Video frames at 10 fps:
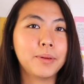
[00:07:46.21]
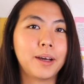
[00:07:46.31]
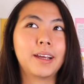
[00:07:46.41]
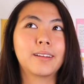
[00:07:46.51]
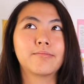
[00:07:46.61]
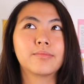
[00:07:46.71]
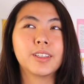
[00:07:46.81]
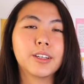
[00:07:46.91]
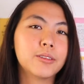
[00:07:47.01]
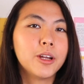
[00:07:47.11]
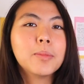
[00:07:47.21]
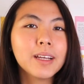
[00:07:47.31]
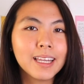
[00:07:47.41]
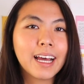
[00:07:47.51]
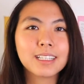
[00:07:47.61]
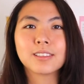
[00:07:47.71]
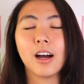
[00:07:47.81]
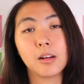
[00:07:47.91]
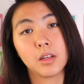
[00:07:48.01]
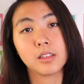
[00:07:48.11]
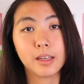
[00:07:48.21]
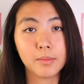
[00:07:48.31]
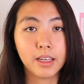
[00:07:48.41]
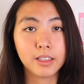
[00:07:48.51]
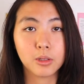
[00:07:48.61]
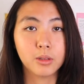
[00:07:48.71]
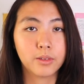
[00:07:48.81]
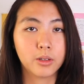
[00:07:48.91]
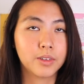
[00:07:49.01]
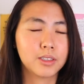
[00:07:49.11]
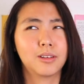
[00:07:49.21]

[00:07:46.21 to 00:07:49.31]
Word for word: but you know, nobody likes talking about the same things over and over,